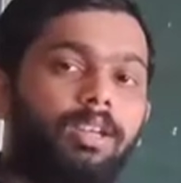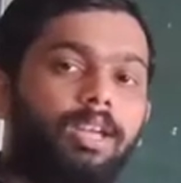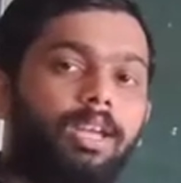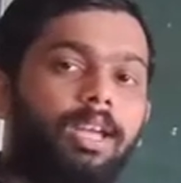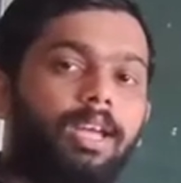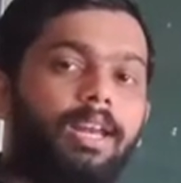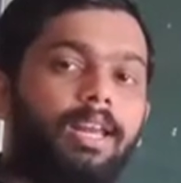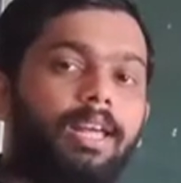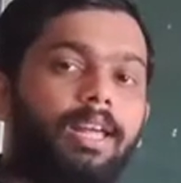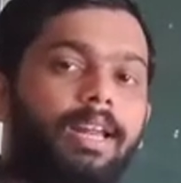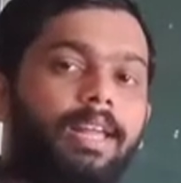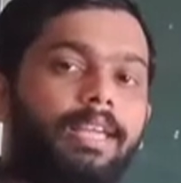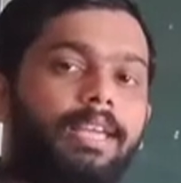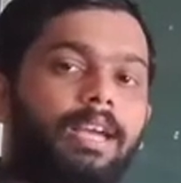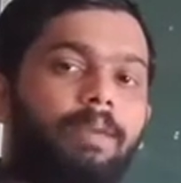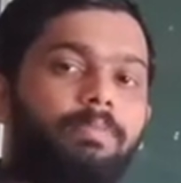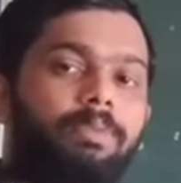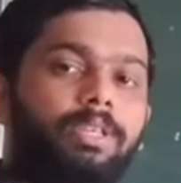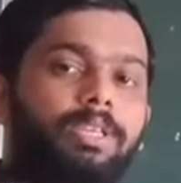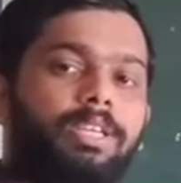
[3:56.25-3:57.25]
Earlier I
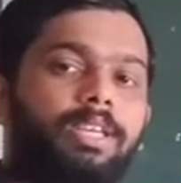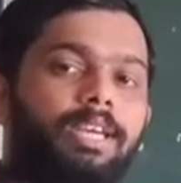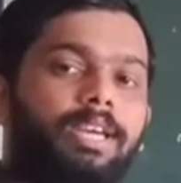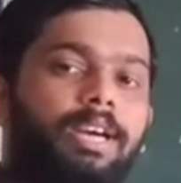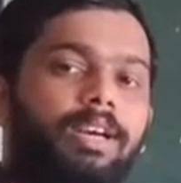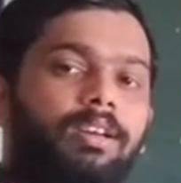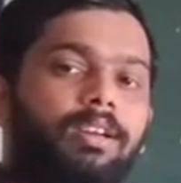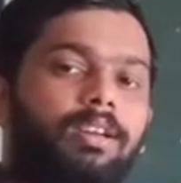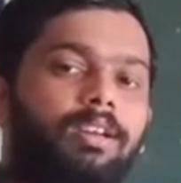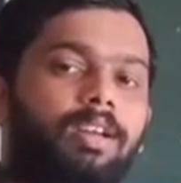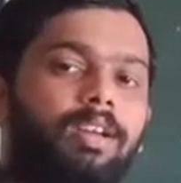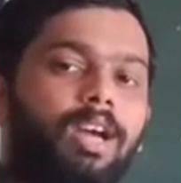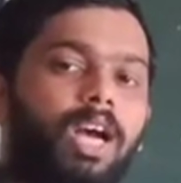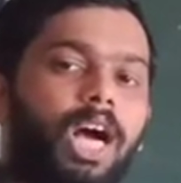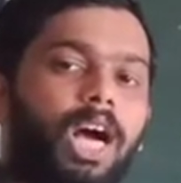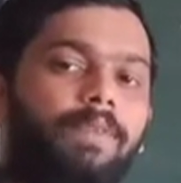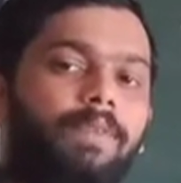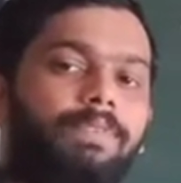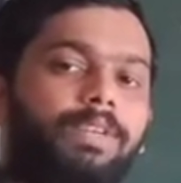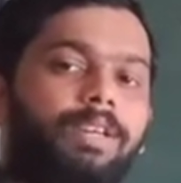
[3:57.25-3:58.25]
kept here,
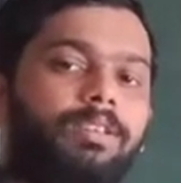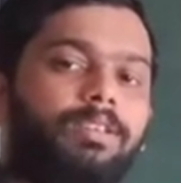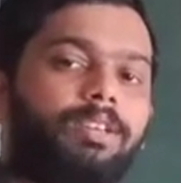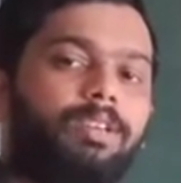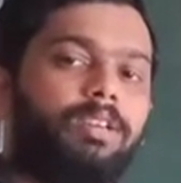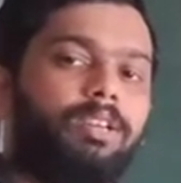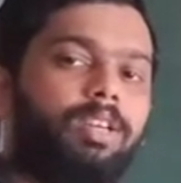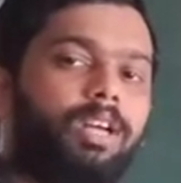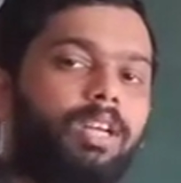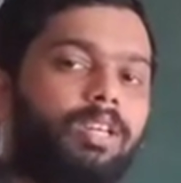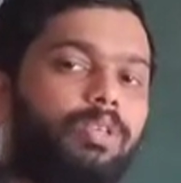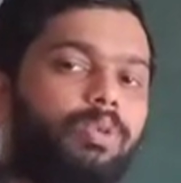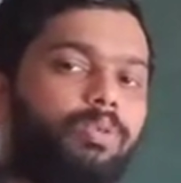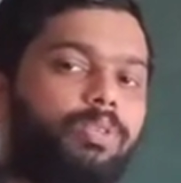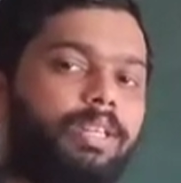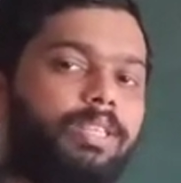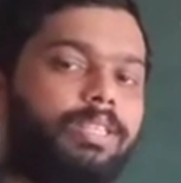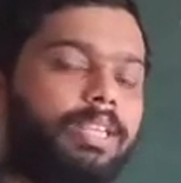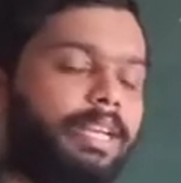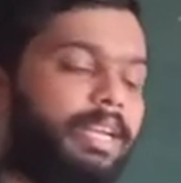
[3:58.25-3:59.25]
after
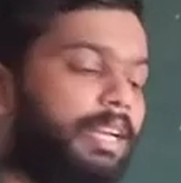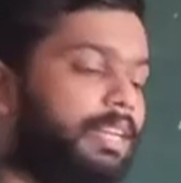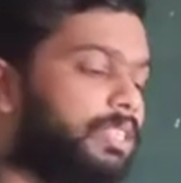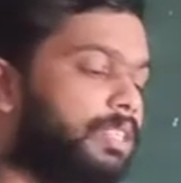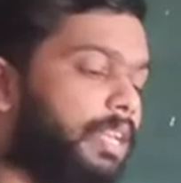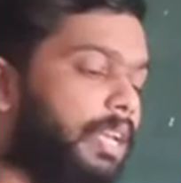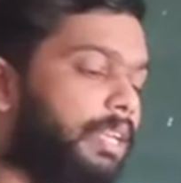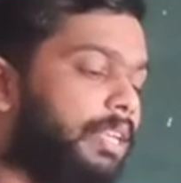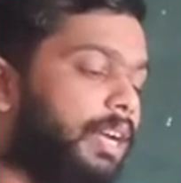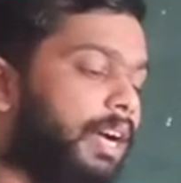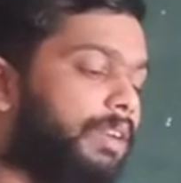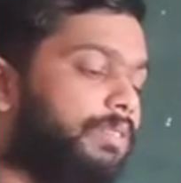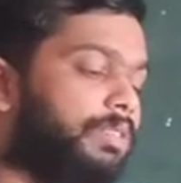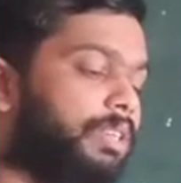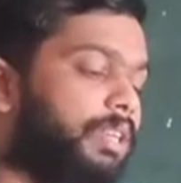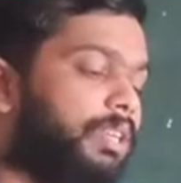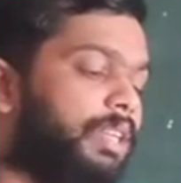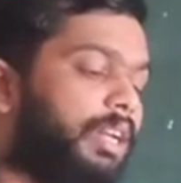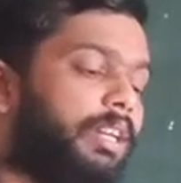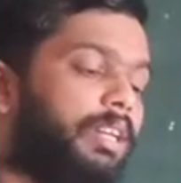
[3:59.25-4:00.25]
2-3 seconds I have
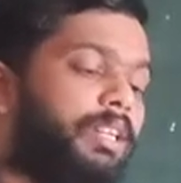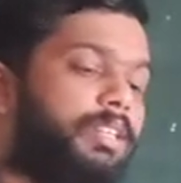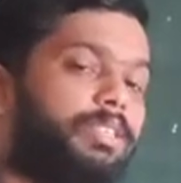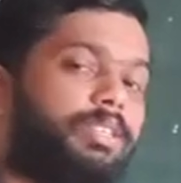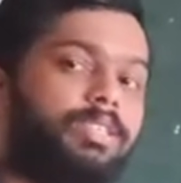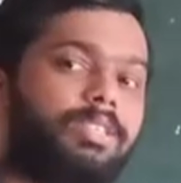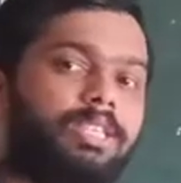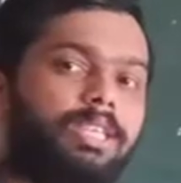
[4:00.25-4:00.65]
seen that it is